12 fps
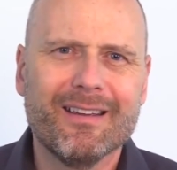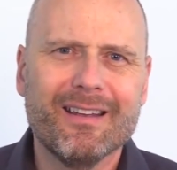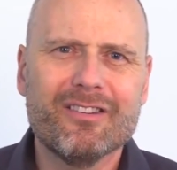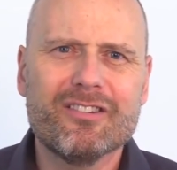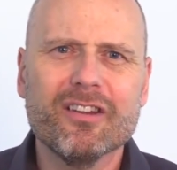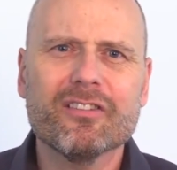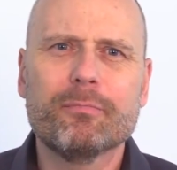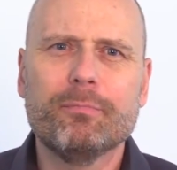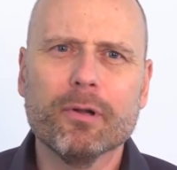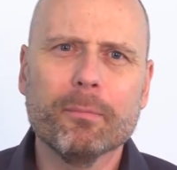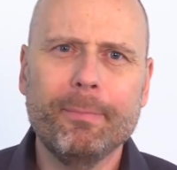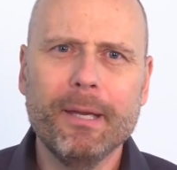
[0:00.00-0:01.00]
It's just
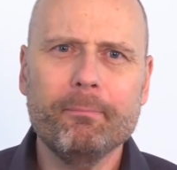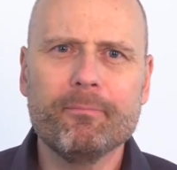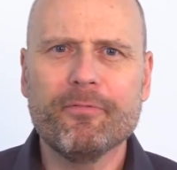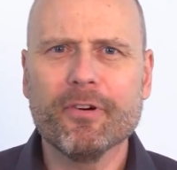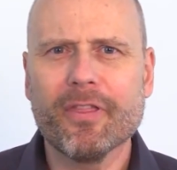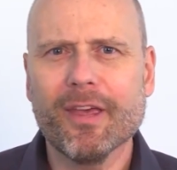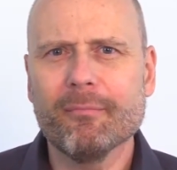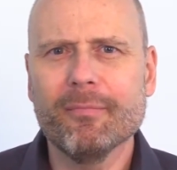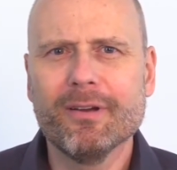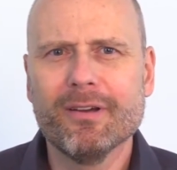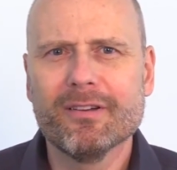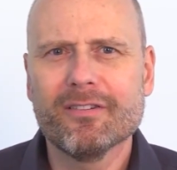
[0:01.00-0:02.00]
bull beep for
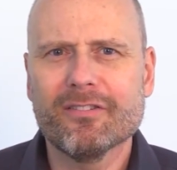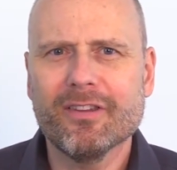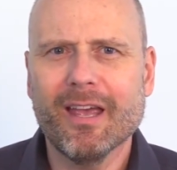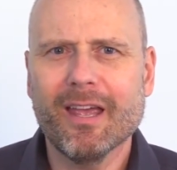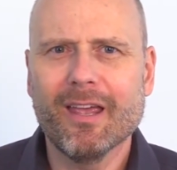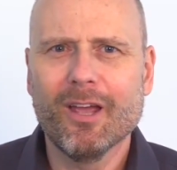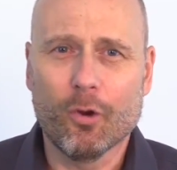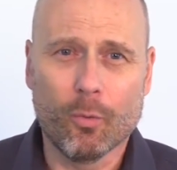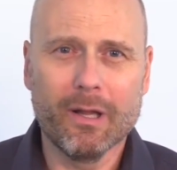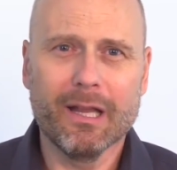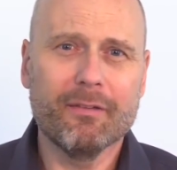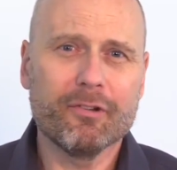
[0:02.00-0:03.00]
them to say,
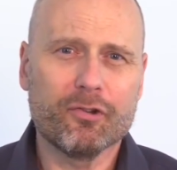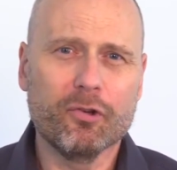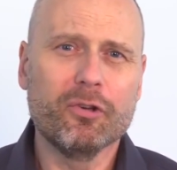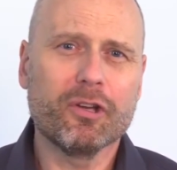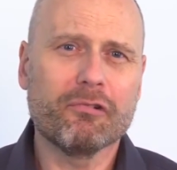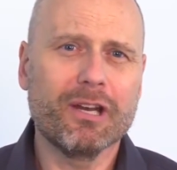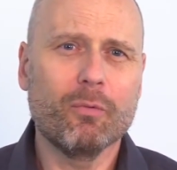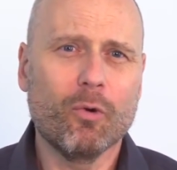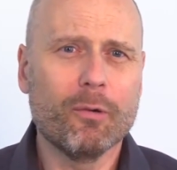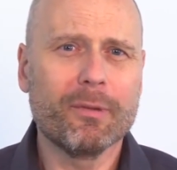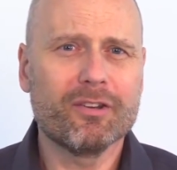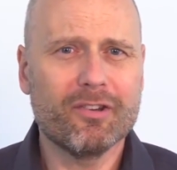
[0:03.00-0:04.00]
we'll have a two degree
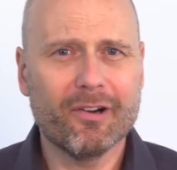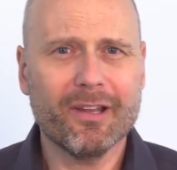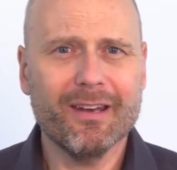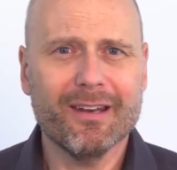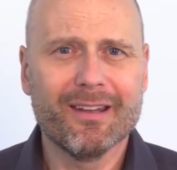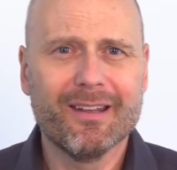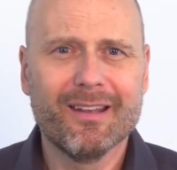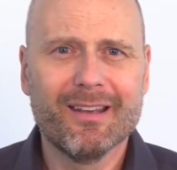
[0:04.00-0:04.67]
warming target